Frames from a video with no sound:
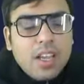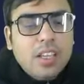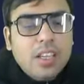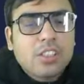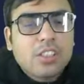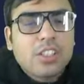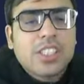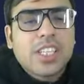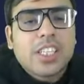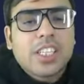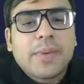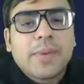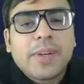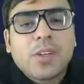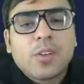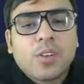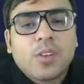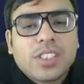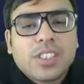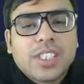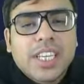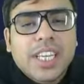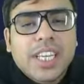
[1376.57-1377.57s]
So judgment
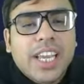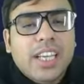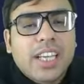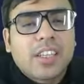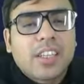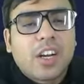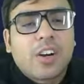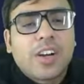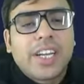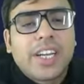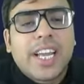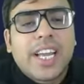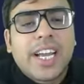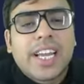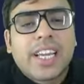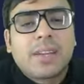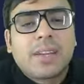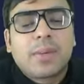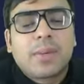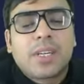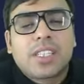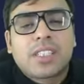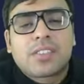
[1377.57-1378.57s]
holds the key as how India can
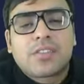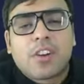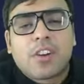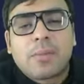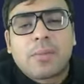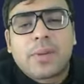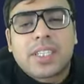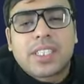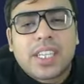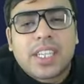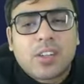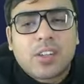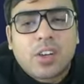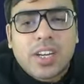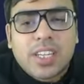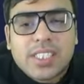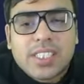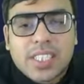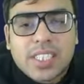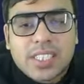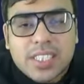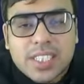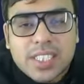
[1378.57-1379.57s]
emerge from its
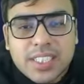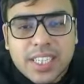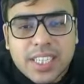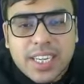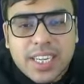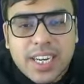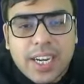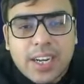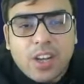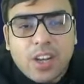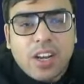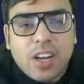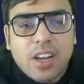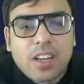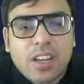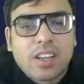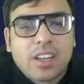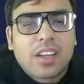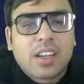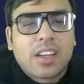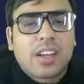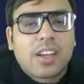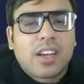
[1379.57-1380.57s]
adolescence, etc. and all.
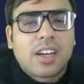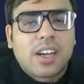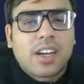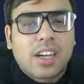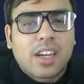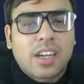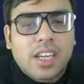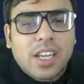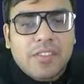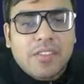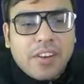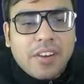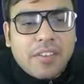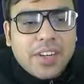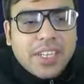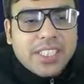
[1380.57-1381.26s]
If every